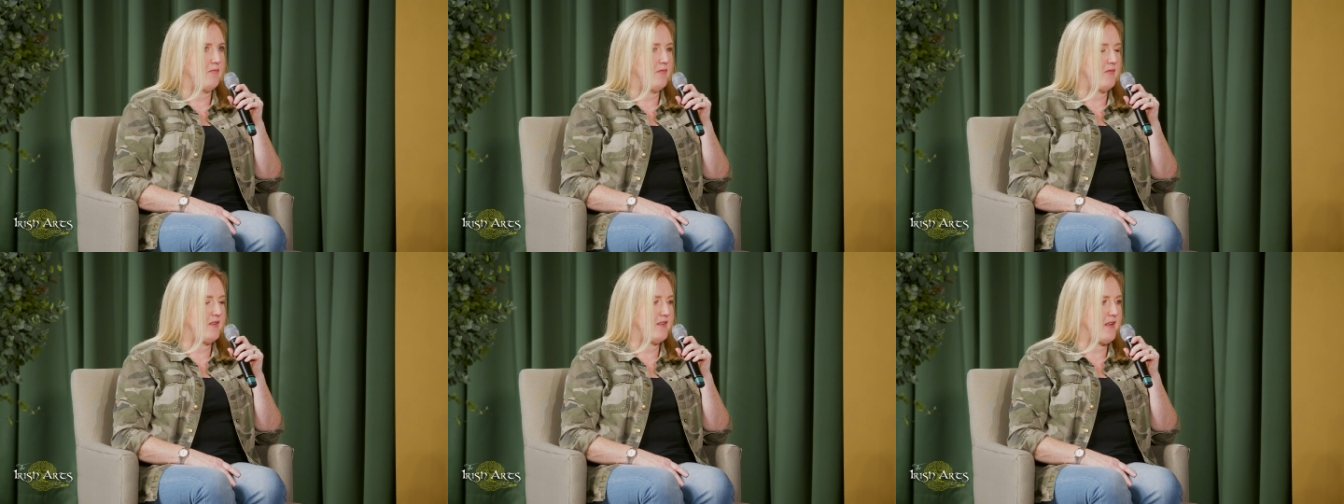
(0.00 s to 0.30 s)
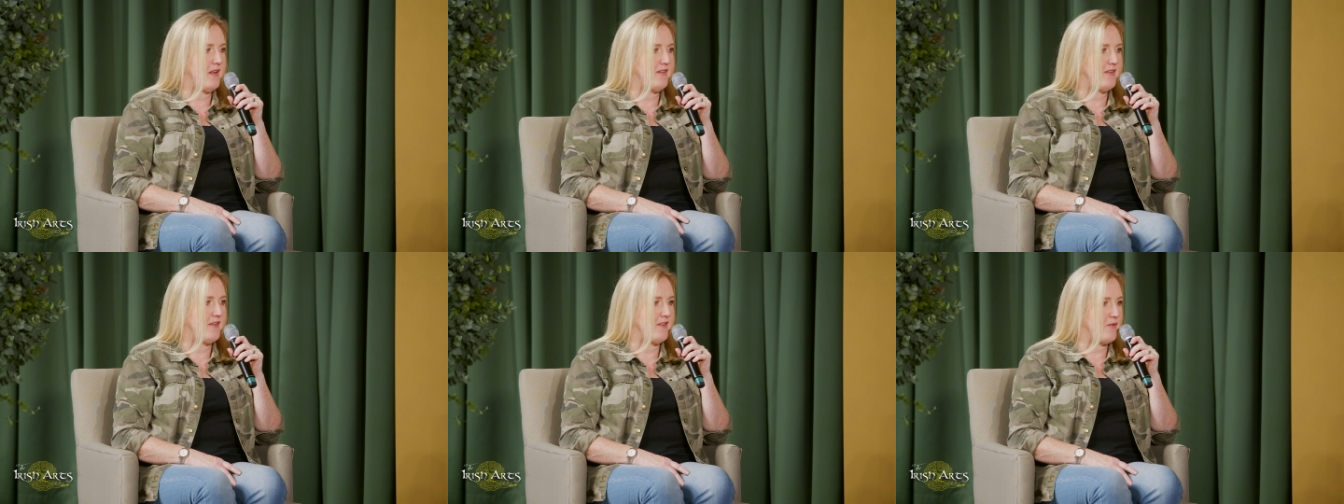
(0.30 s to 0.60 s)

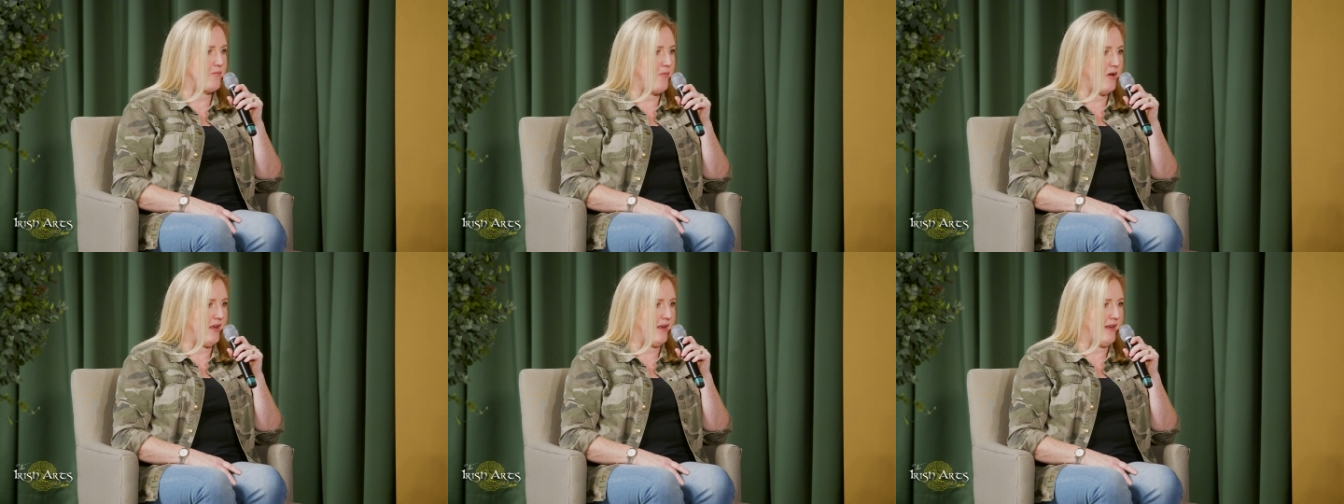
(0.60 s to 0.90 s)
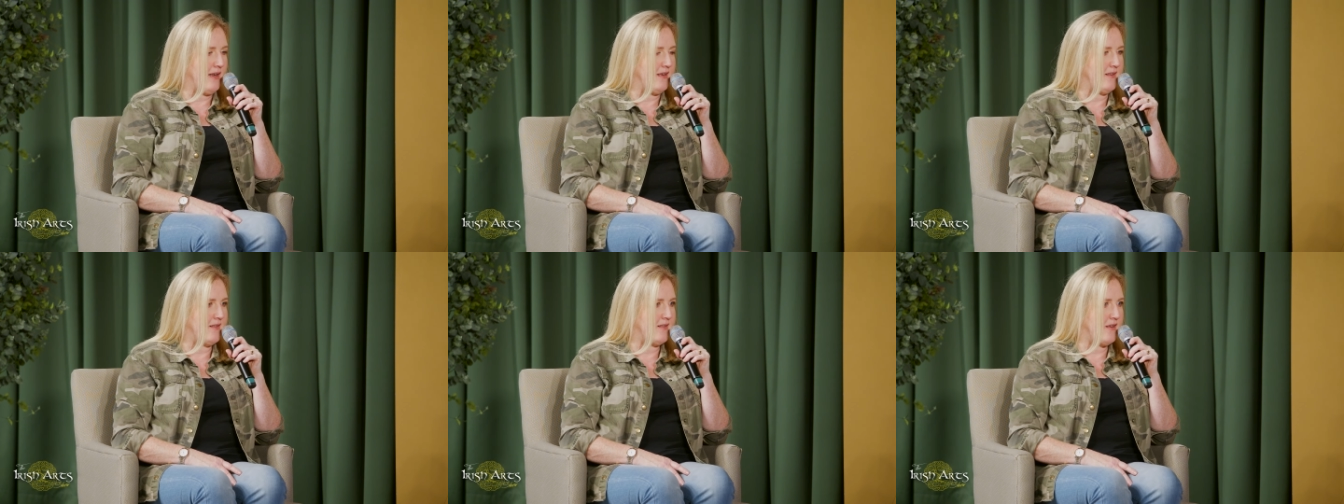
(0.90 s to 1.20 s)
sent it to Mike
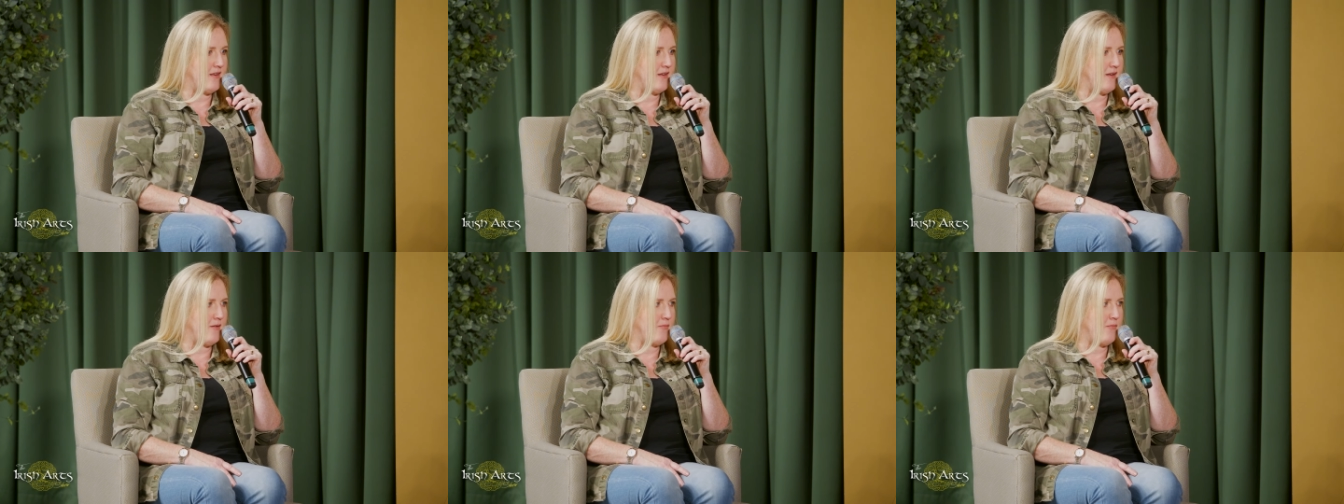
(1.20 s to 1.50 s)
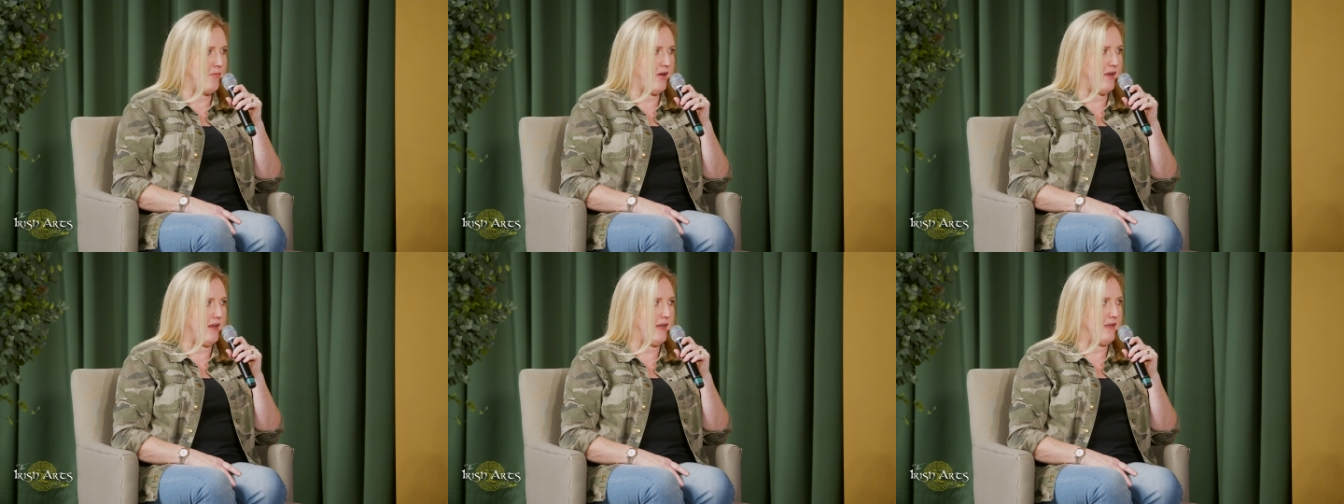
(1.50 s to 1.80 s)
Gleeson.
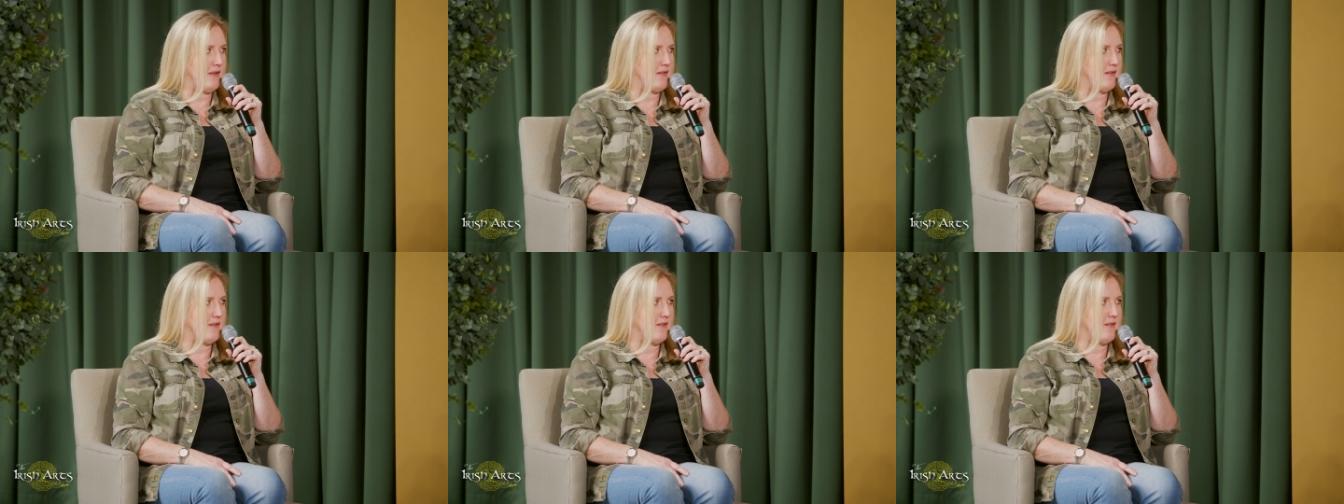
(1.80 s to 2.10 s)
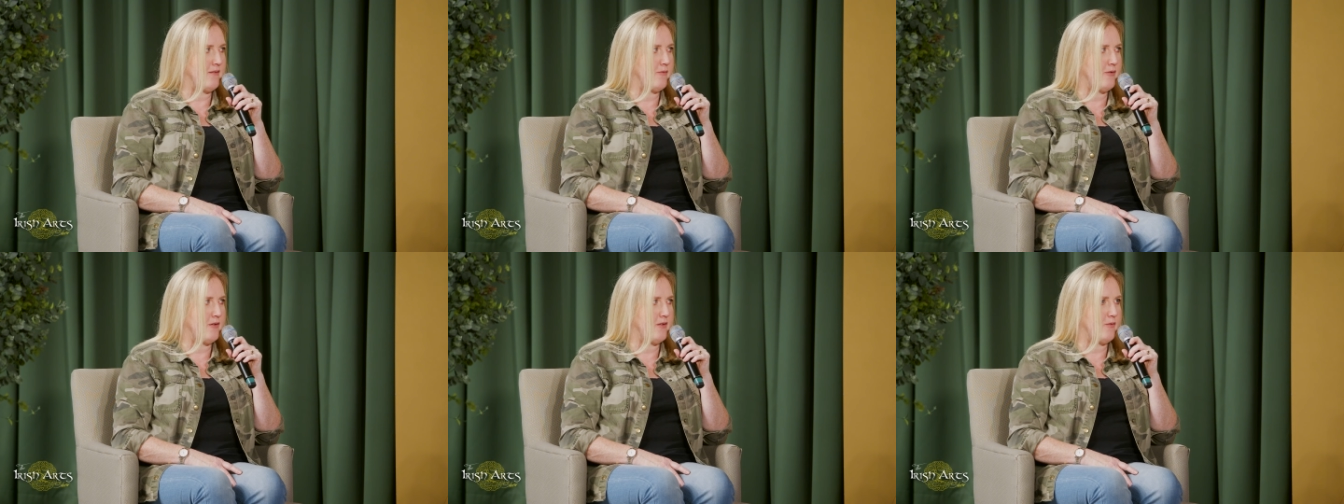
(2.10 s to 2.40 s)
And Mike
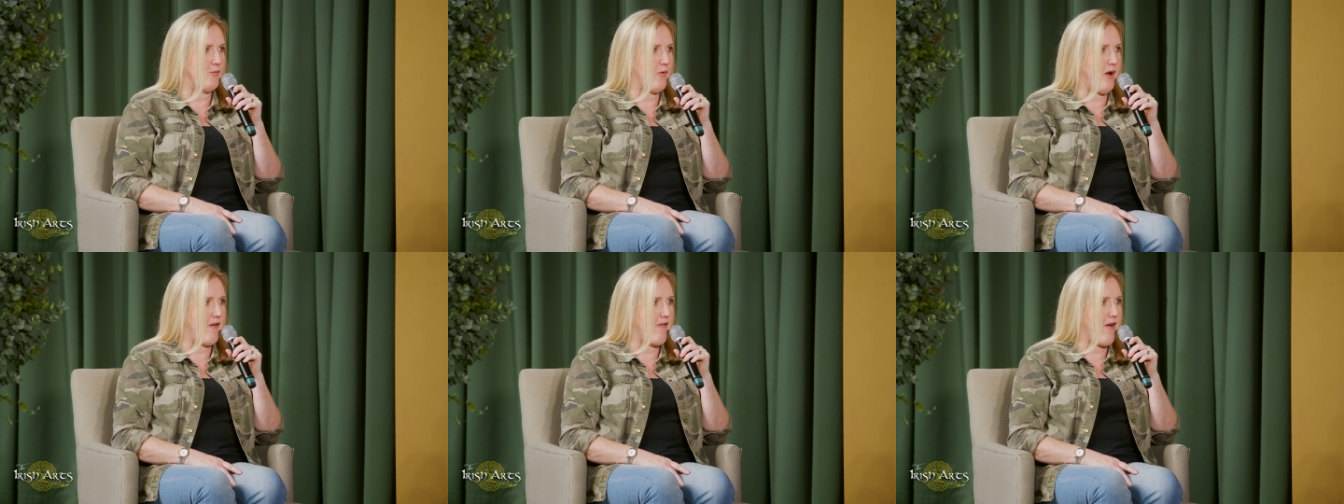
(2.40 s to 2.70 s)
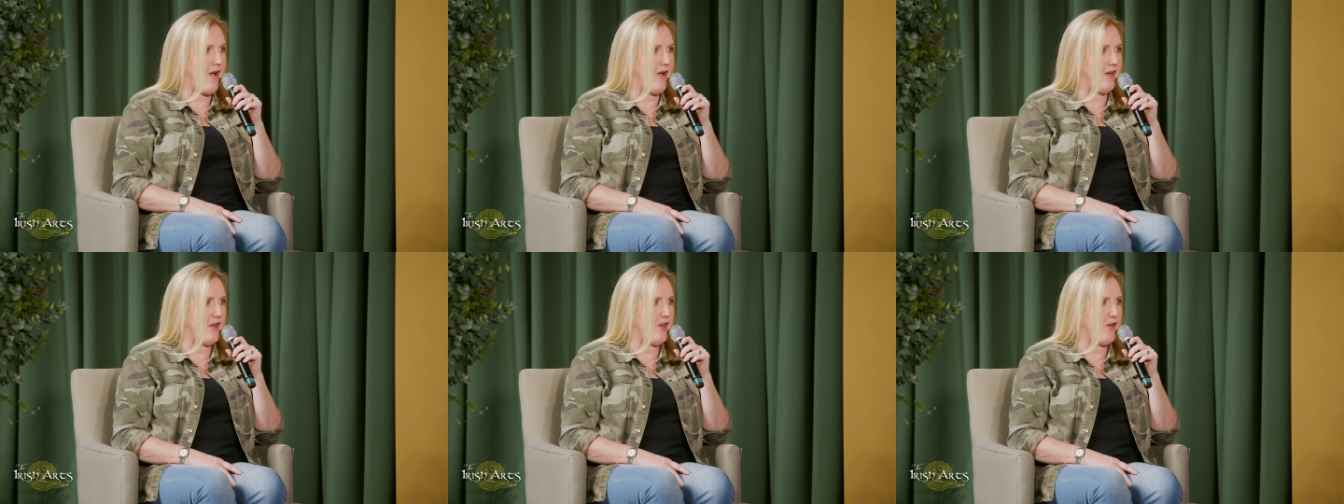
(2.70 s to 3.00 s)
Gleeson was, "Where
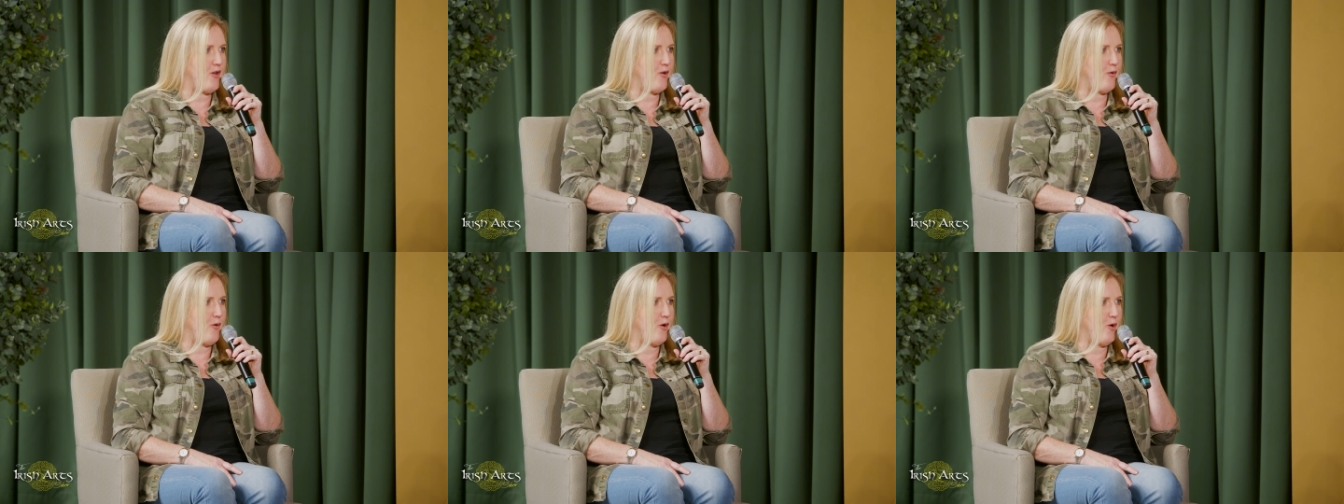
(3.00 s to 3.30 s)
are you?